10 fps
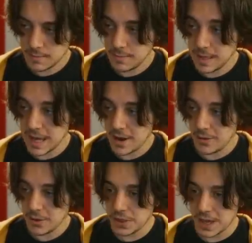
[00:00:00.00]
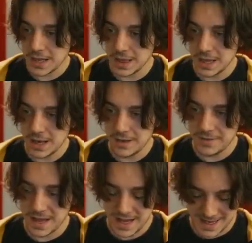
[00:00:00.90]
Meowth. I love
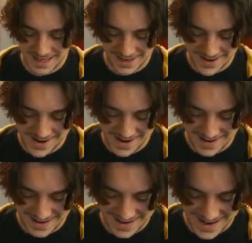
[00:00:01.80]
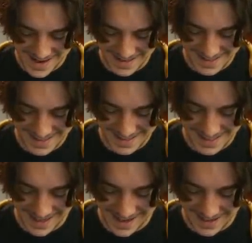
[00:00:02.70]
that art. Ah, oh, this is
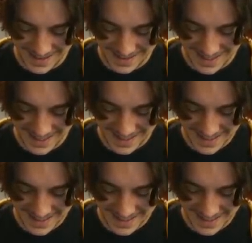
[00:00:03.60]
sitting on a thing.